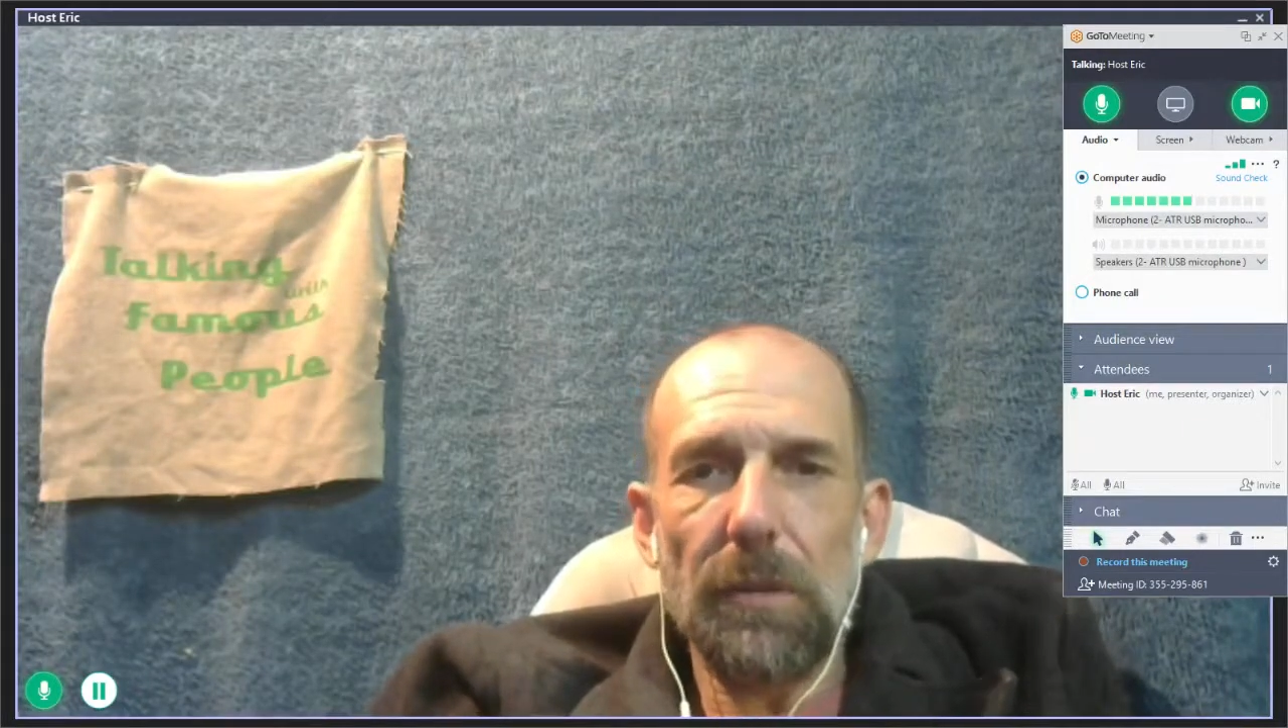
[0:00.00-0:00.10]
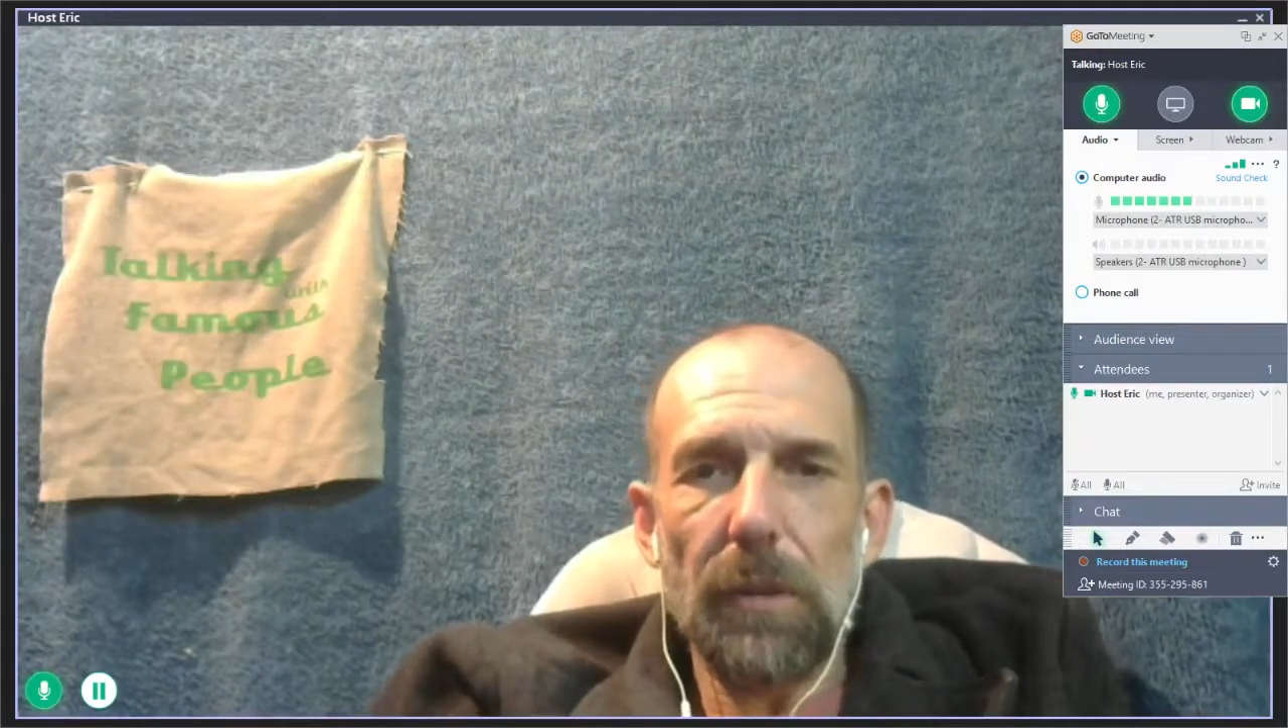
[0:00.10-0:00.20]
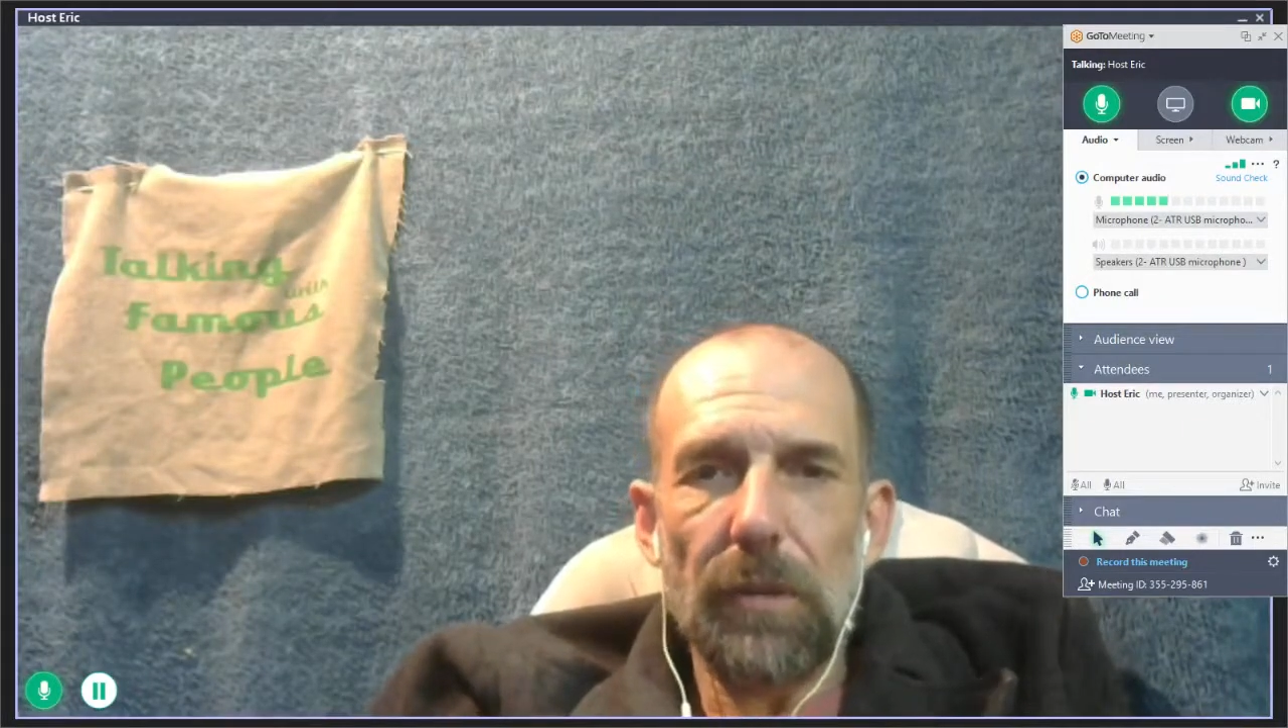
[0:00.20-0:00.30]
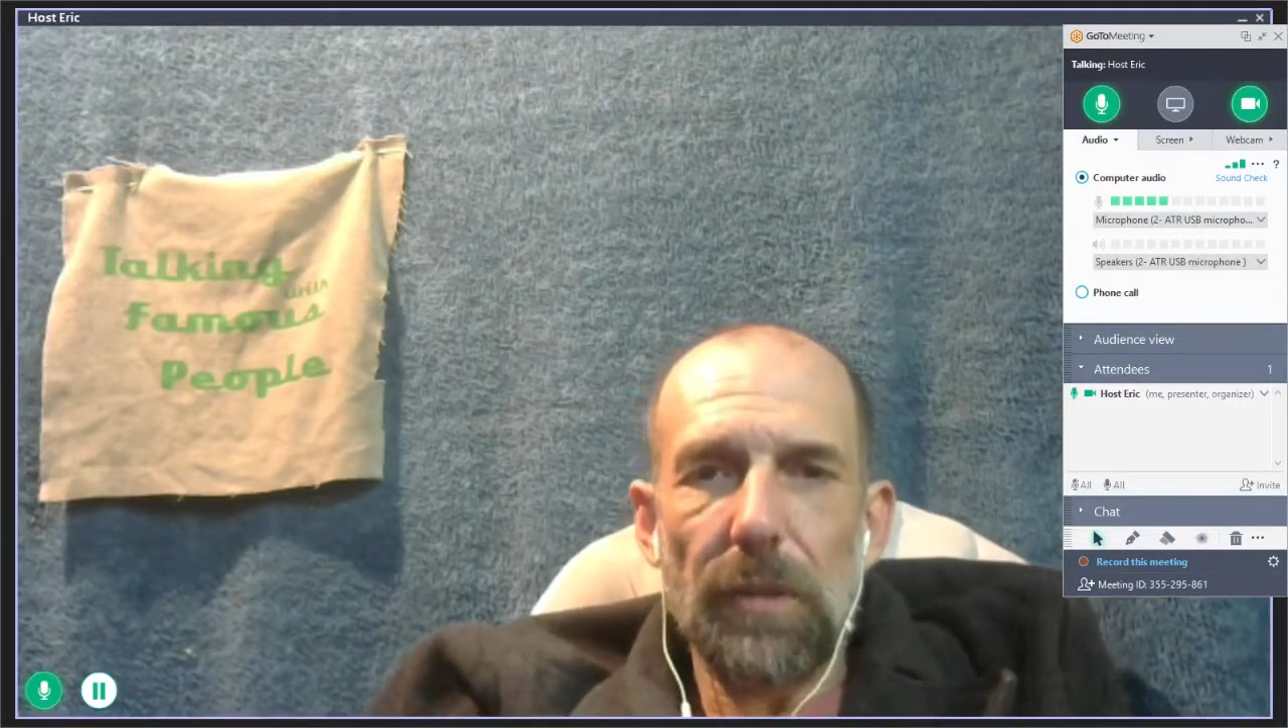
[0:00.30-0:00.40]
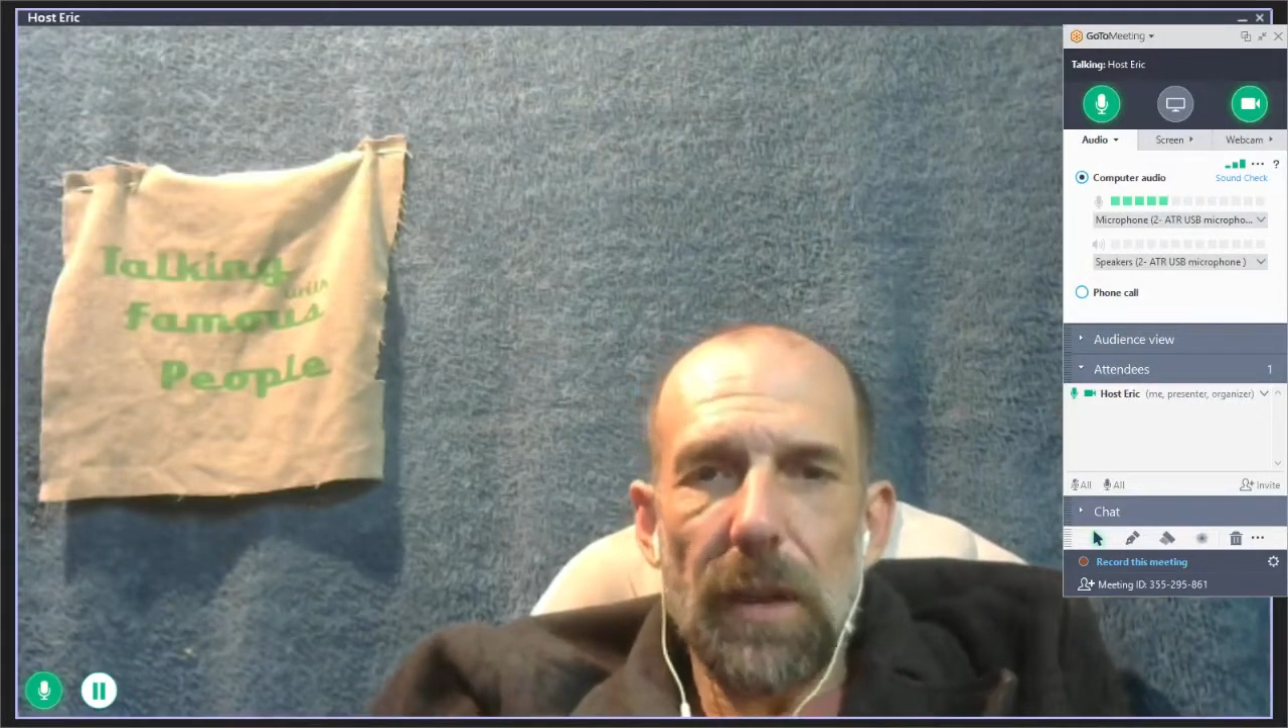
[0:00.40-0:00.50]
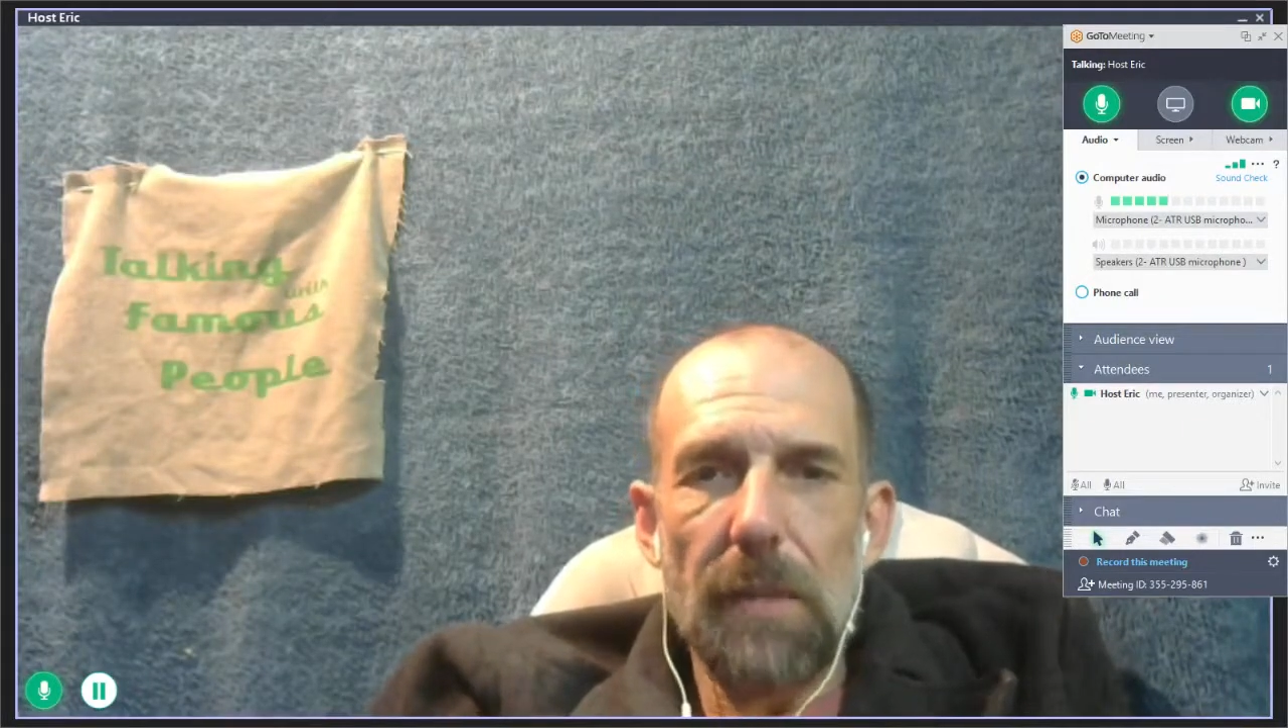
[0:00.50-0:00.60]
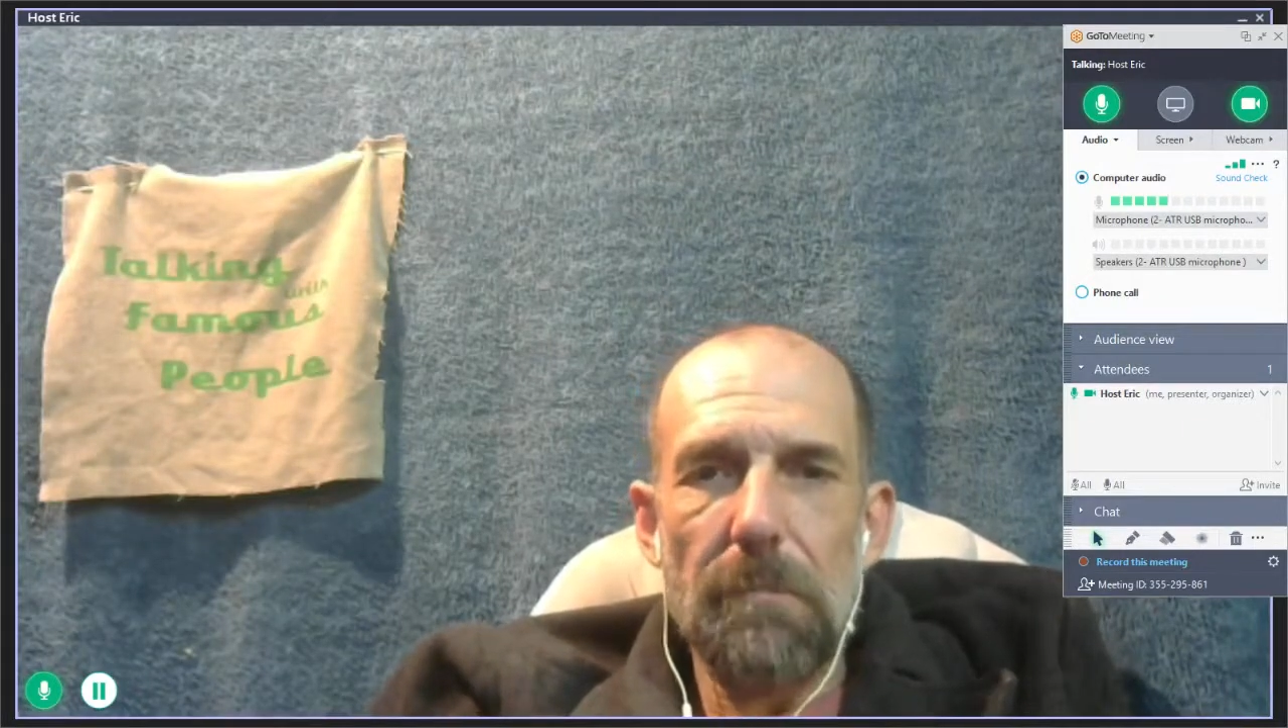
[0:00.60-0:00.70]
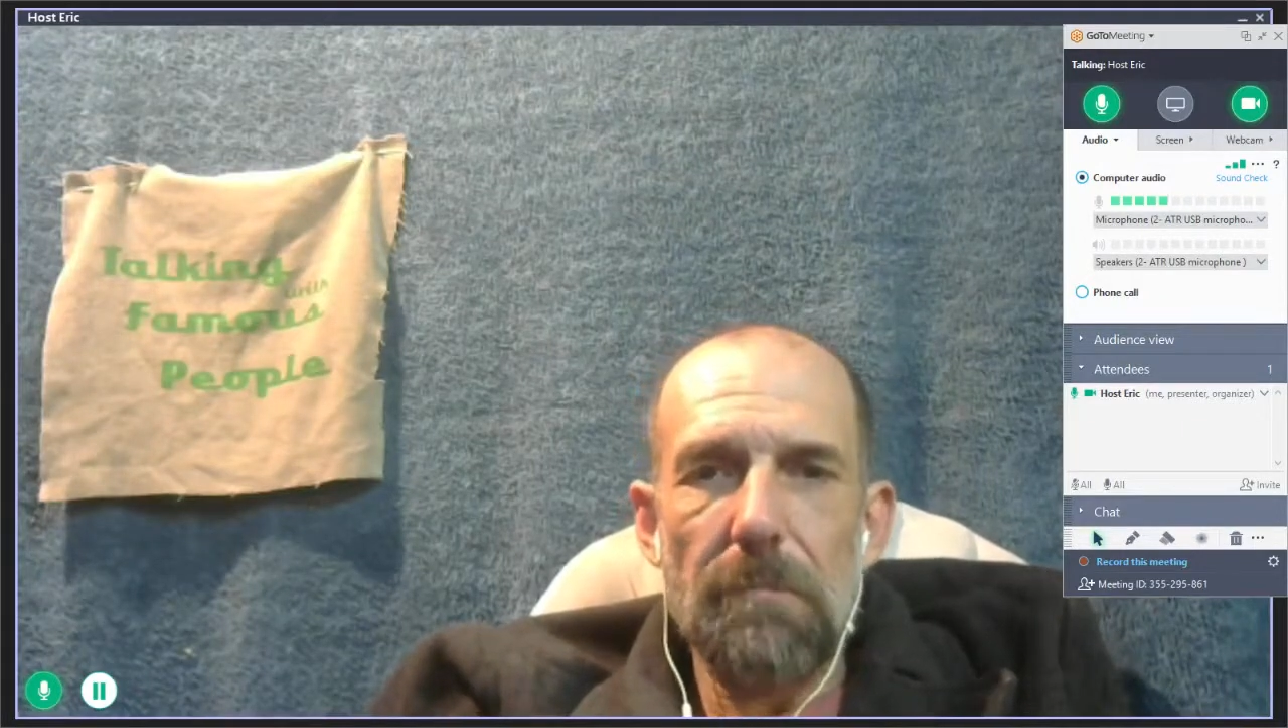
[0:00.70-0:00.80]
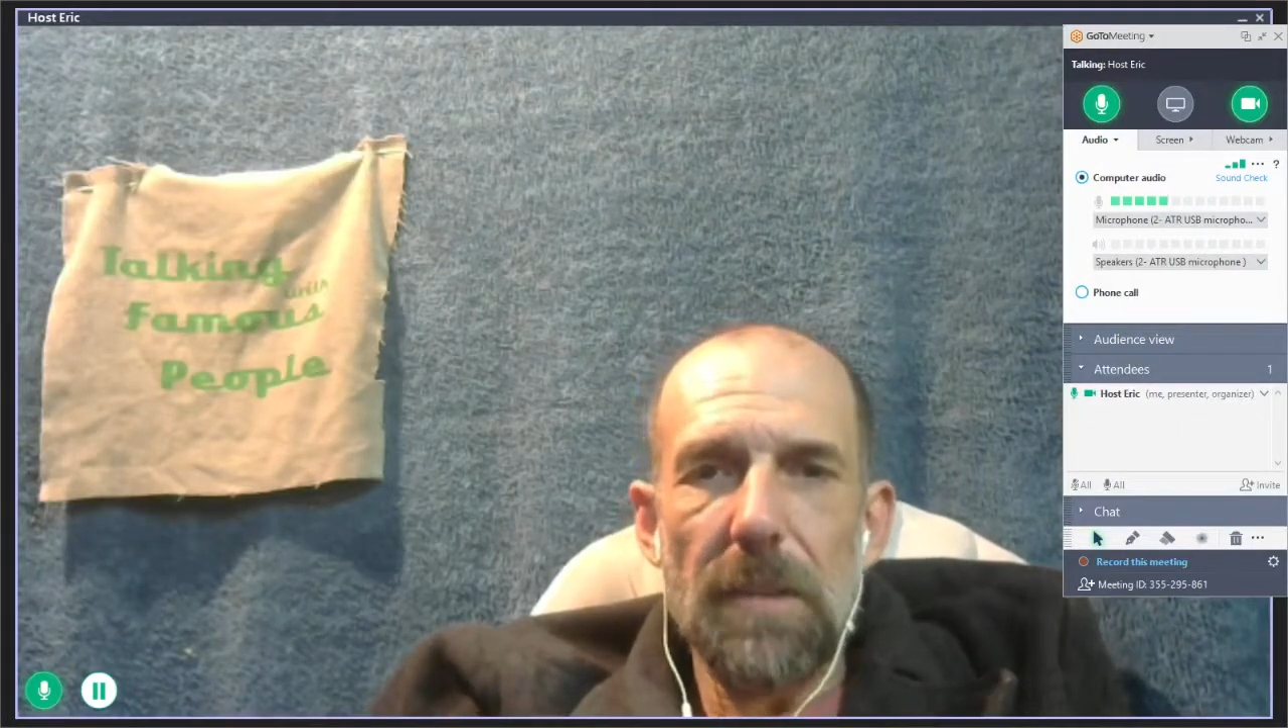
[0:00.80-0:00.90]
most of the time,